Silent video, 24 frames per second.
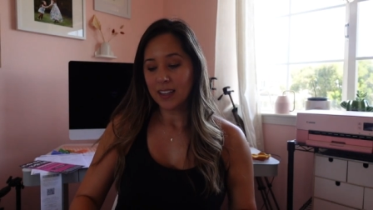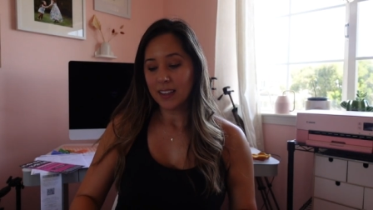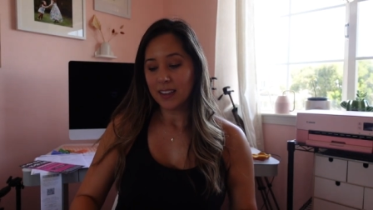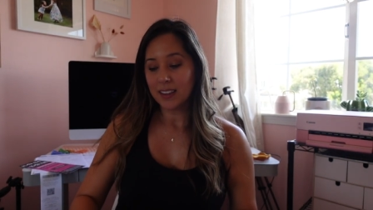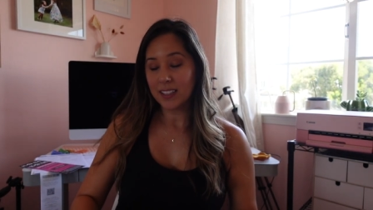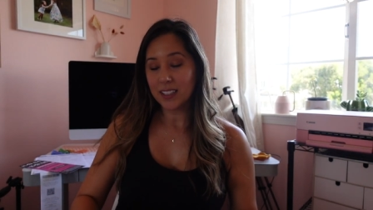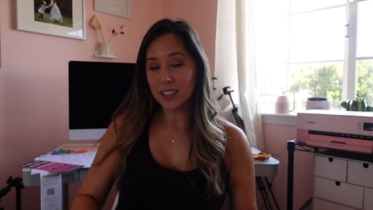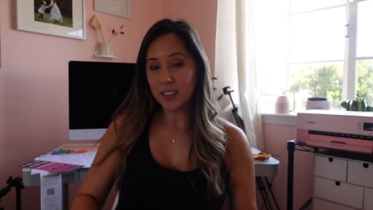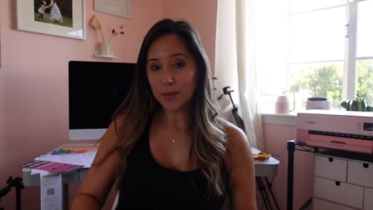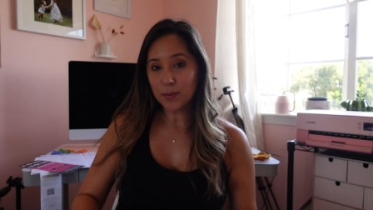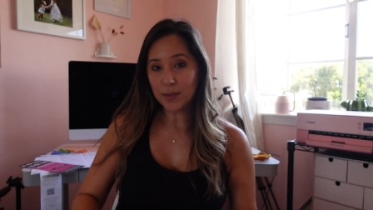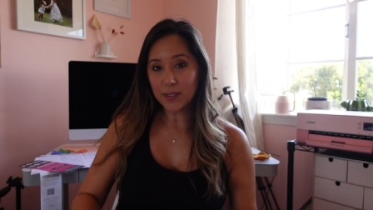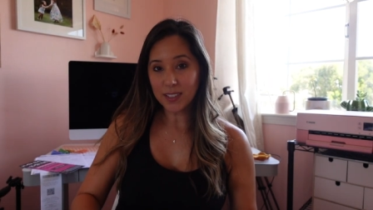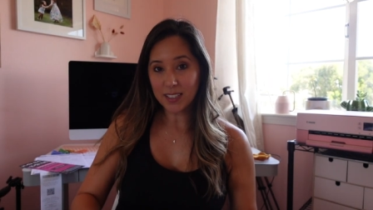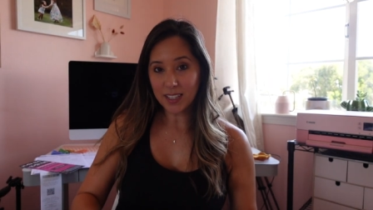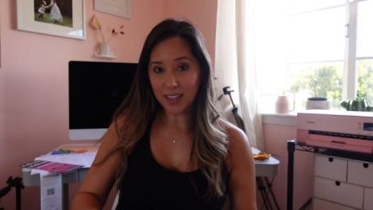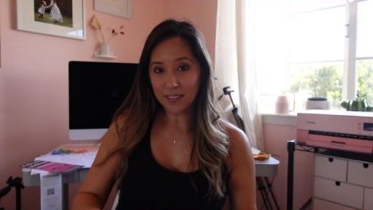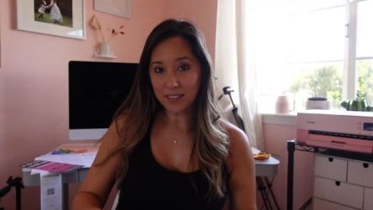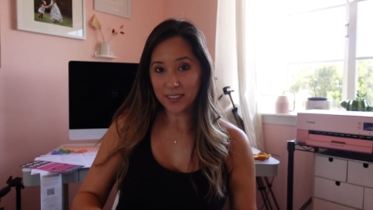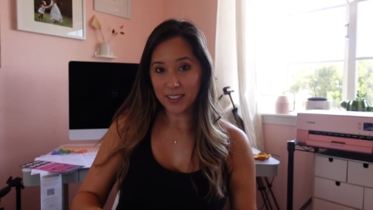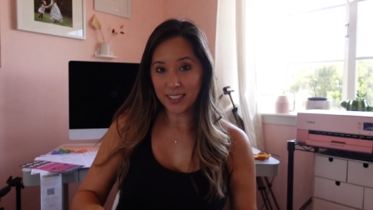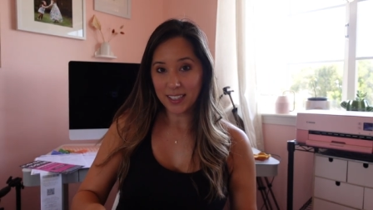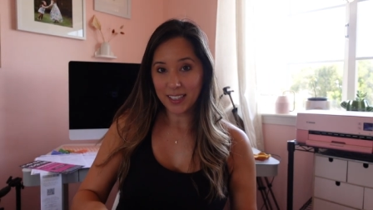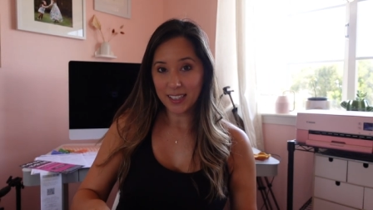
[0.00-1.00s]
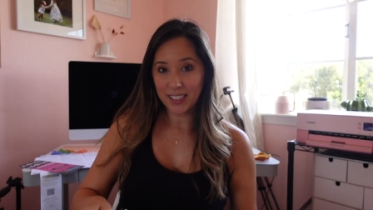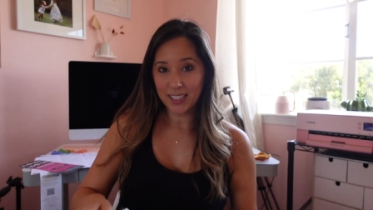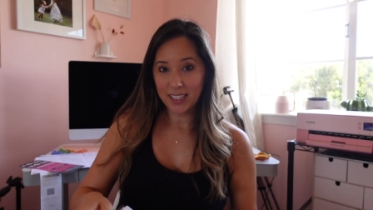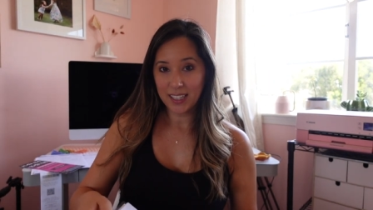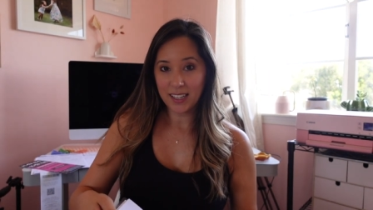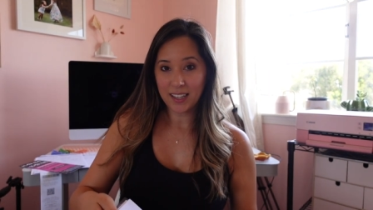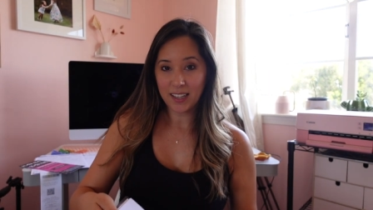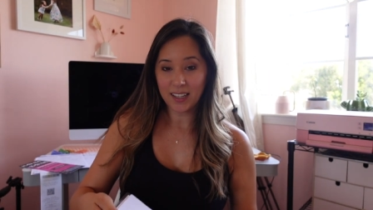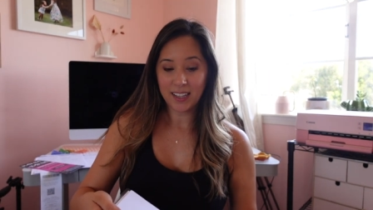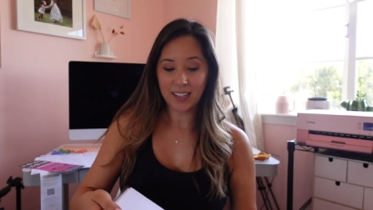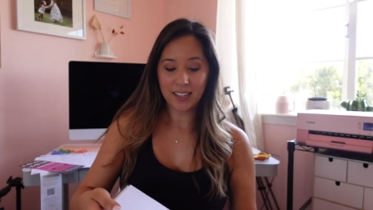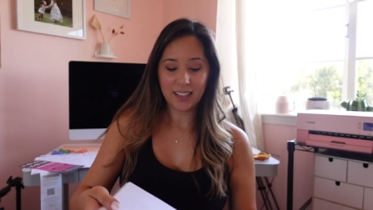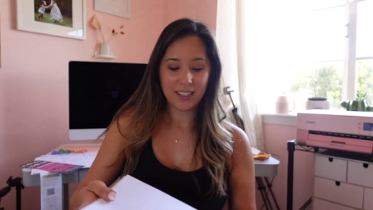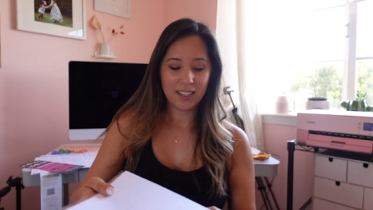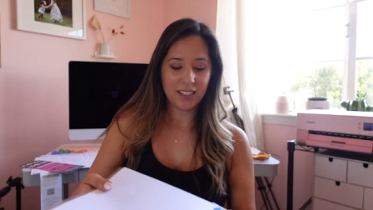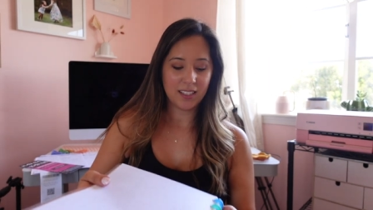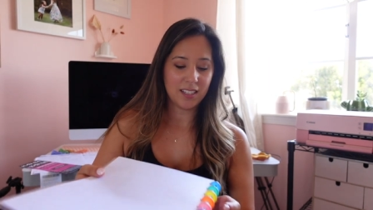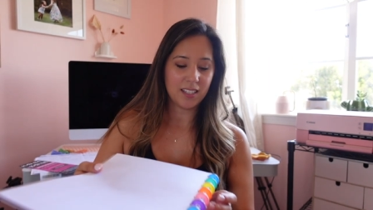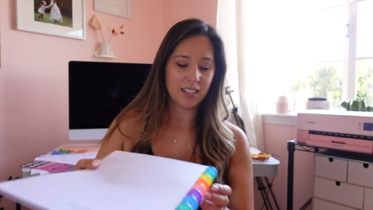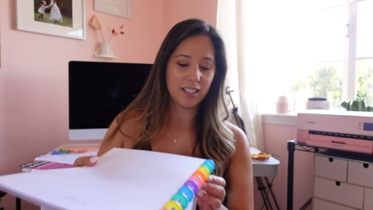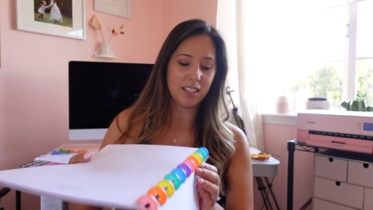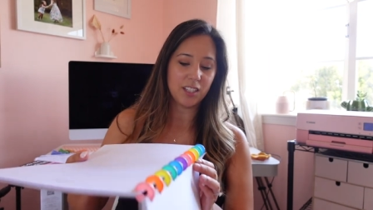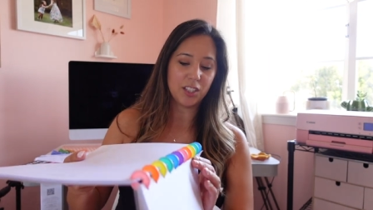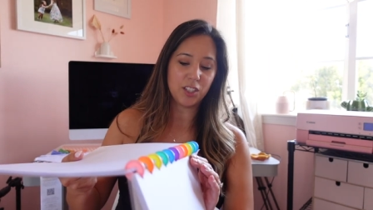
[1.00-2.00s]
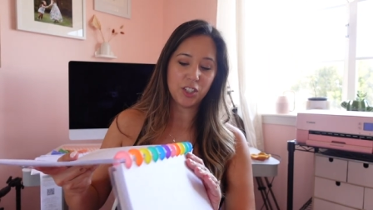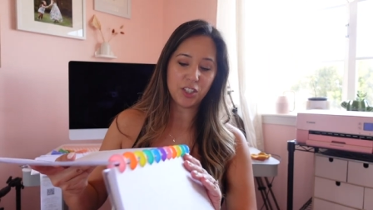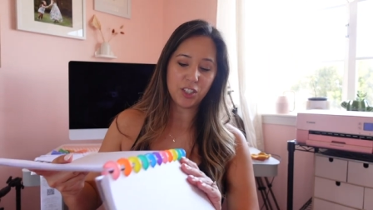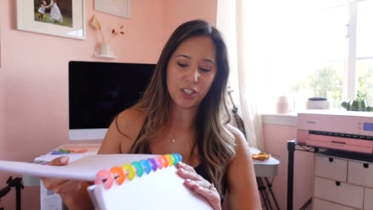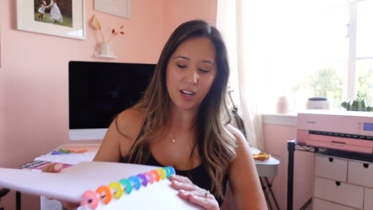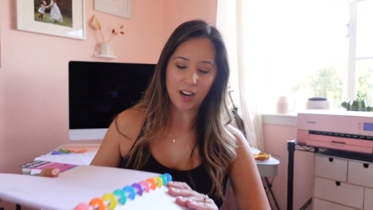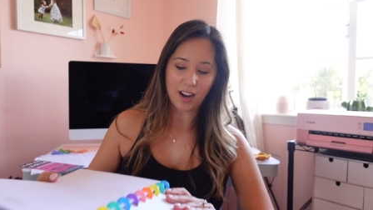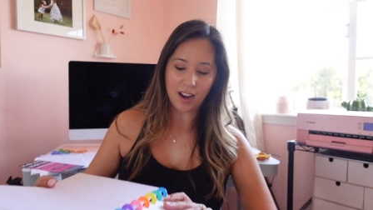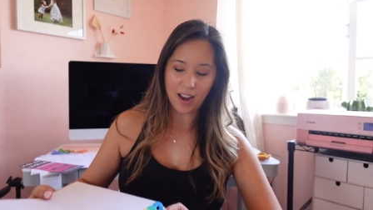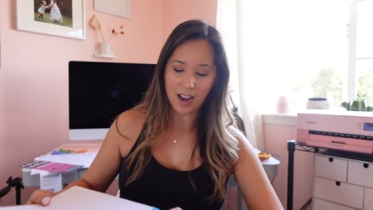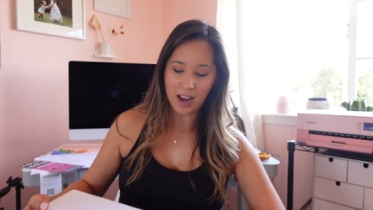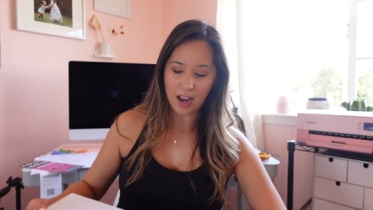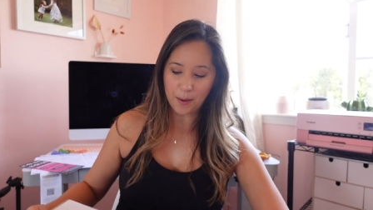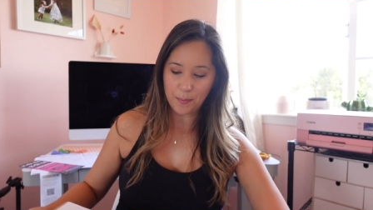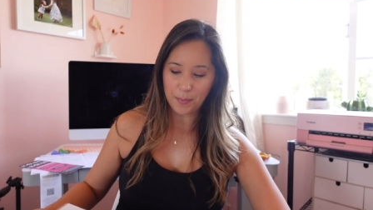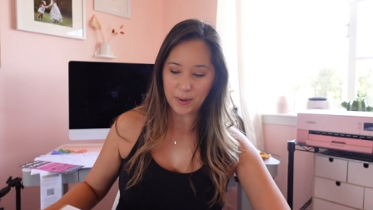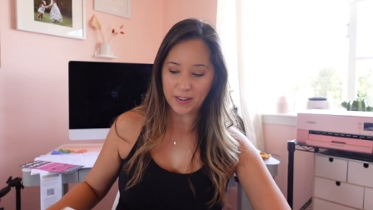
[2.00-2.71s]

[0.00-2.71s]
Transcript: this will definitely get into the shop.